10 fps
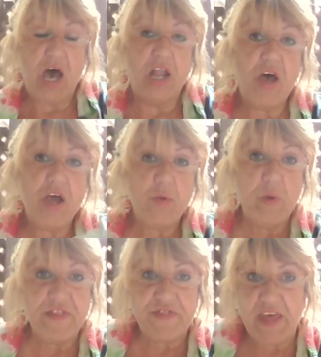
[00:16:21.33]
Along
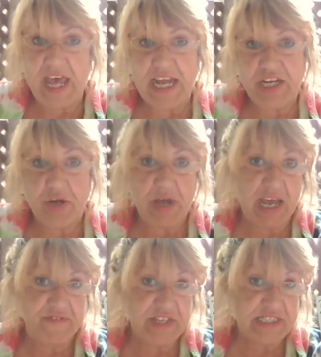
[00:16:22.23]
with that, you
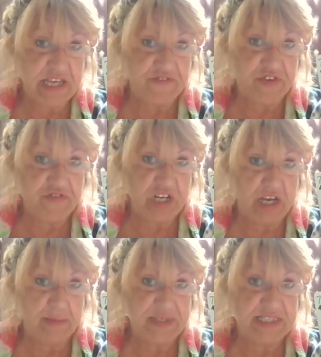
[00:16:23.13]
have the Seven of
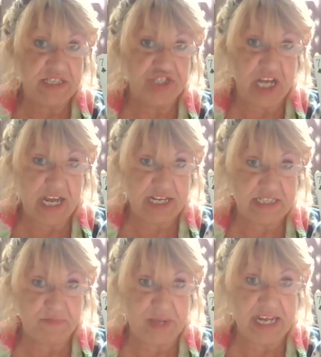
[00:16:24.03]
Clubs, the Jack of
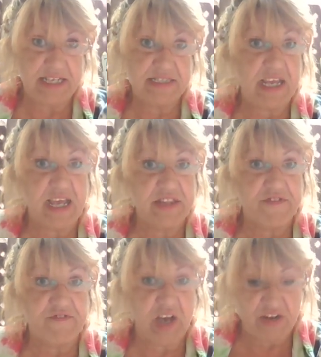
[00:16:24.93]
Spades, and the
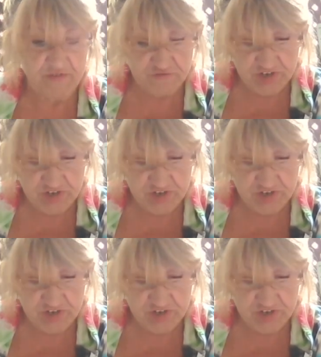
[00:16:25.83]
Five of